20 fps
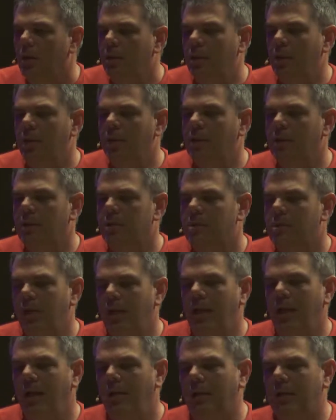There is,
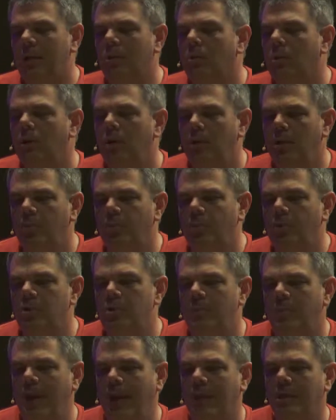I think one of the
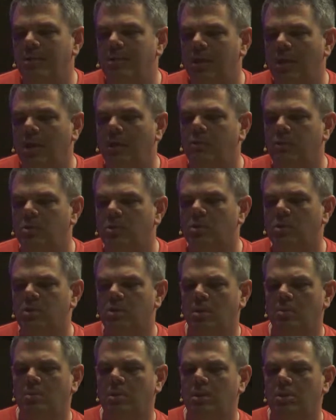pushbacks of
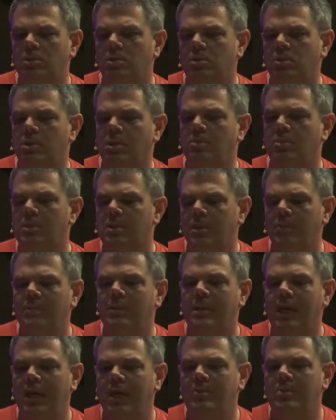short-term mission trips
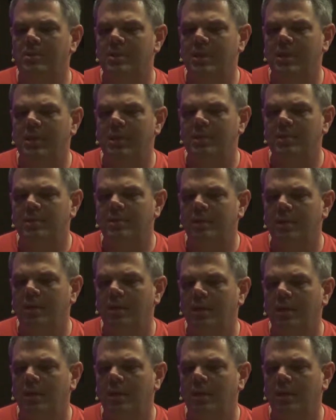sometimes is